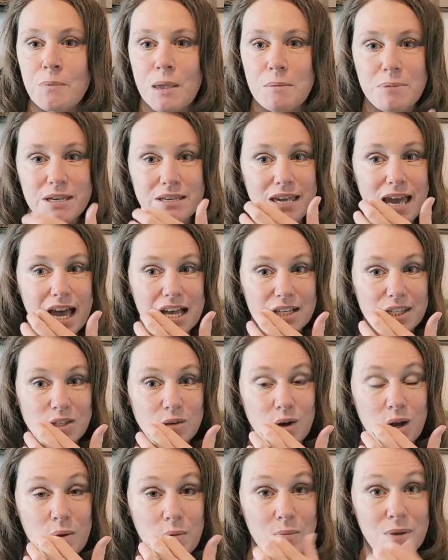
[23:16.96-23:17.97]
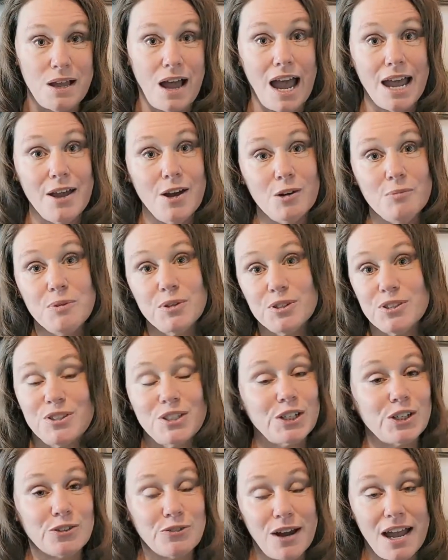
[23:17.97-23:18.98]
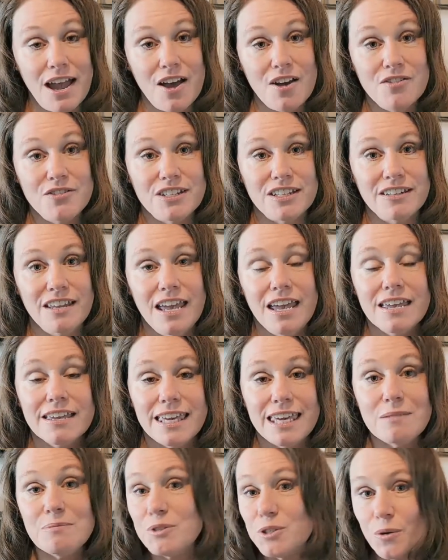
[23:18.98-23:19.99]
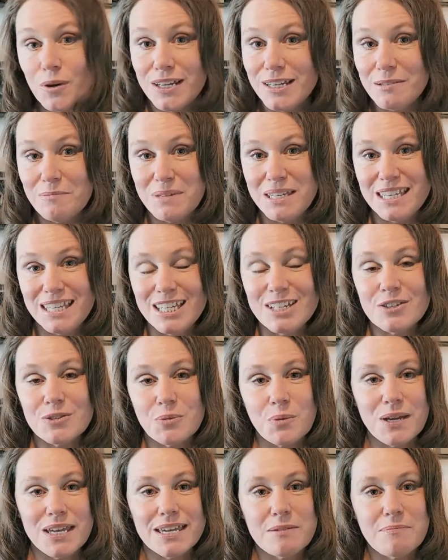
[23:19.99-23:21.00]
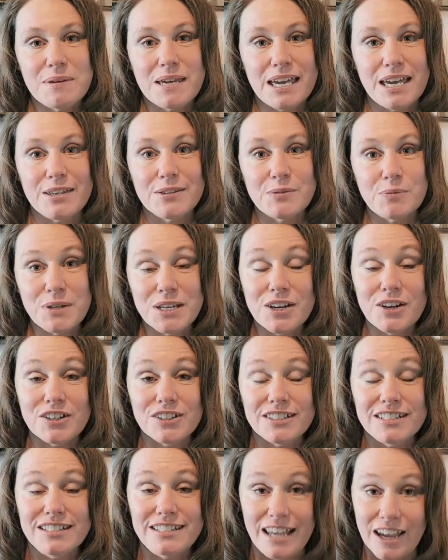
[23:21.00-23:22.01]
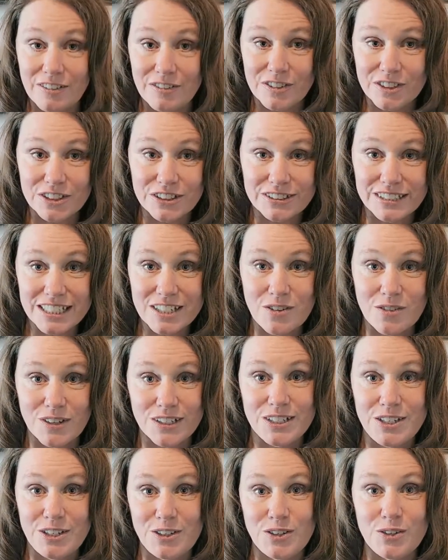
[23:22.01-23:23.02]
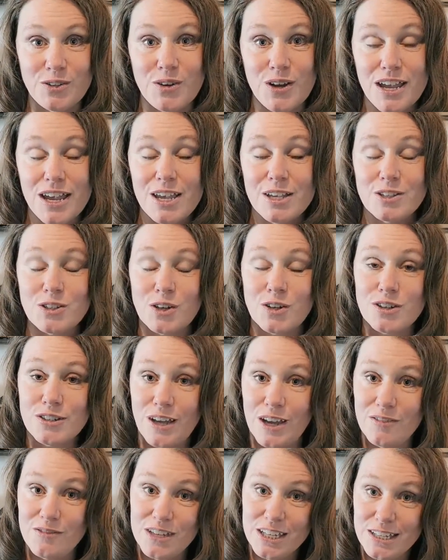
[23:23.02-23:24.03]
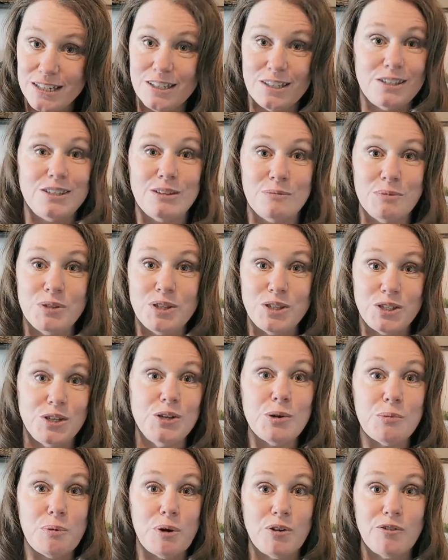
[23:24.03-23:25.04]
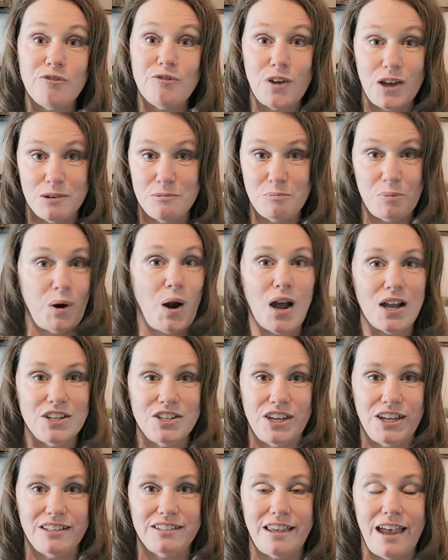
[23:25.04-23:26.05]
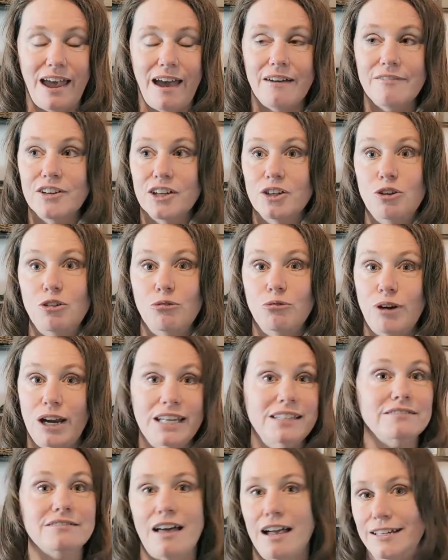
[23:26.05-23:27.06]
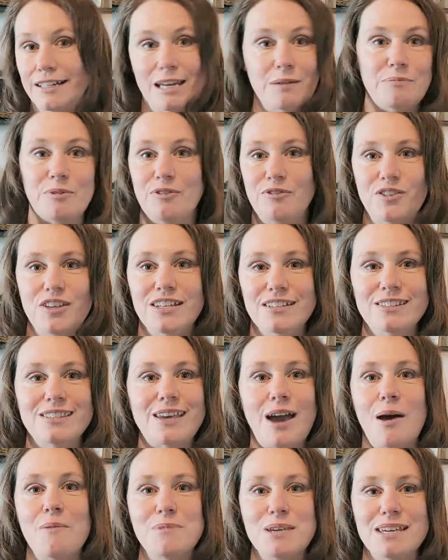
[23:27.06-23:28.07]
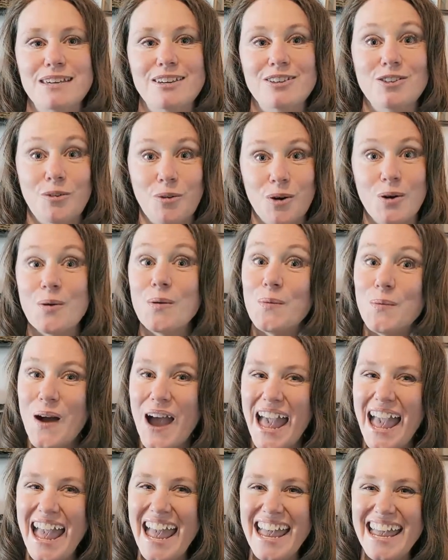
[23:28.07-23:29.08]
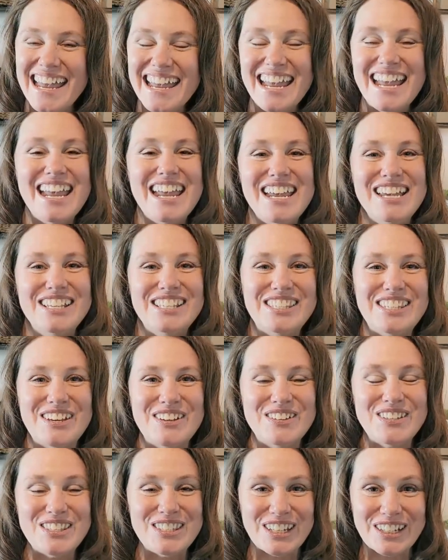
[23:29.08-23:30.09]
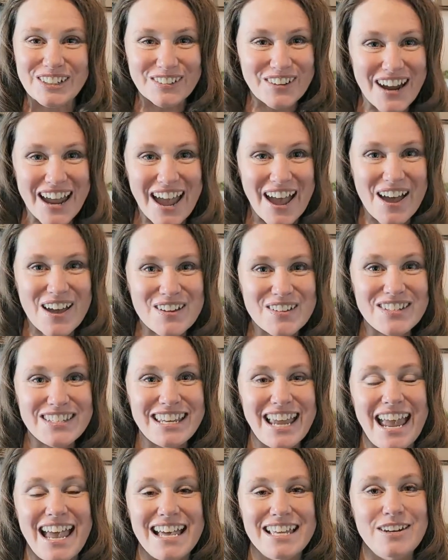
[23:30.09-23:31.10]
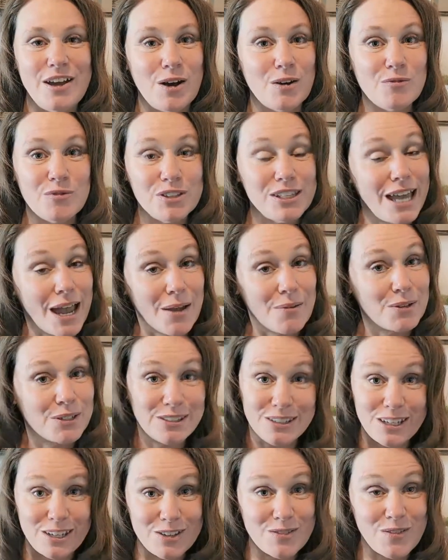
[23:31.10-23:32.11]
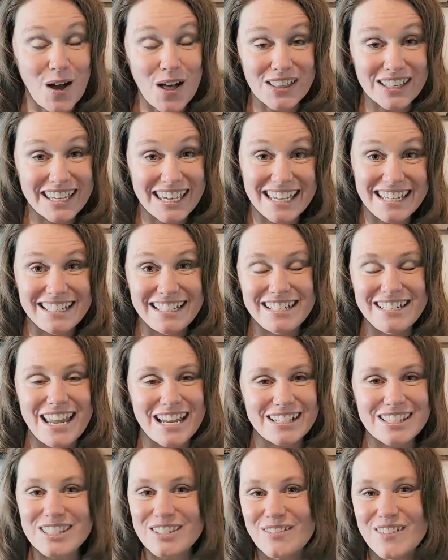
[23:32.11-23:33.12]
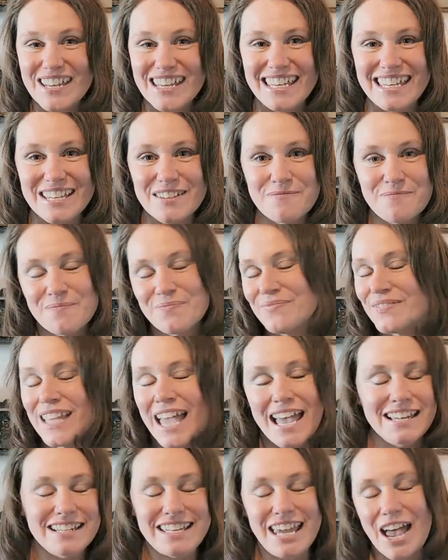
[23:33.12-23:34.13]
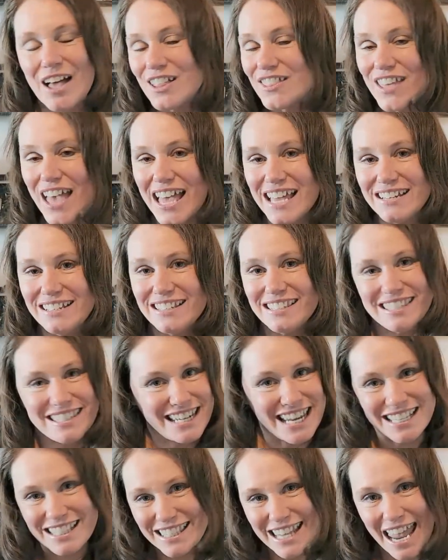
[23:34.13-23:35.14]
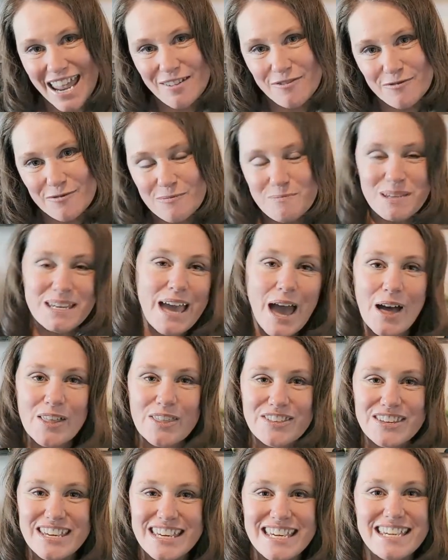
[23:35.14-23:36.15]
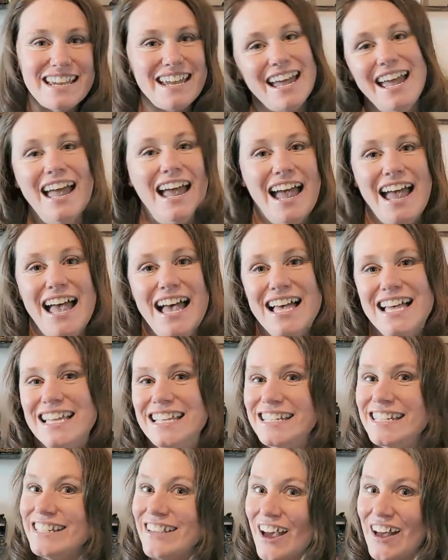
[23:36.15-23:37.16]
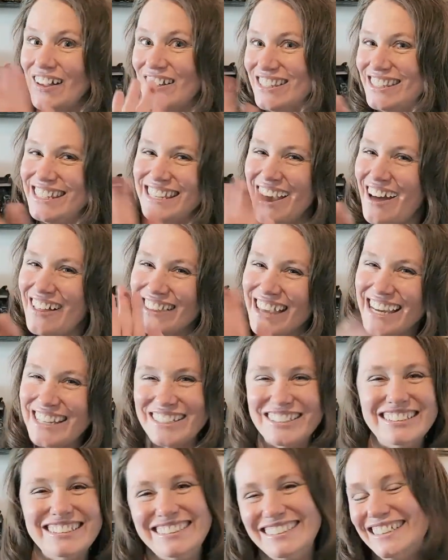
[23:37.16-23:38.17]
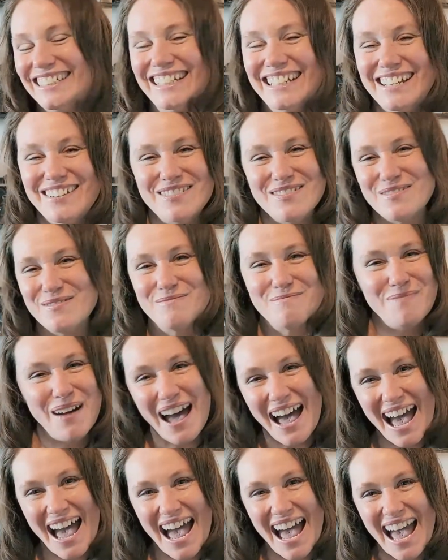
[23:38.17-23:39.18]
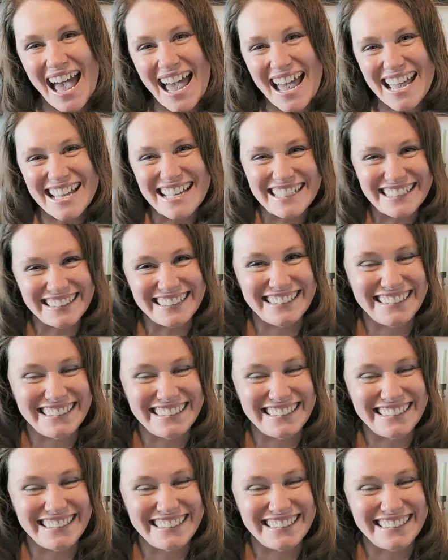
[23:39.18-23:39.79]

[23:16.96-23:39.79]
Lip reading: But yeah, so I hope you'll stick around and keep joining me each week because we are definitely going to start diving into some super fun projects. I have a great lineup of things coming your way. So stick around and hopefully I will see you all again next week. Until then, stay safe, be healthy, and I'll see y'all later. Bye.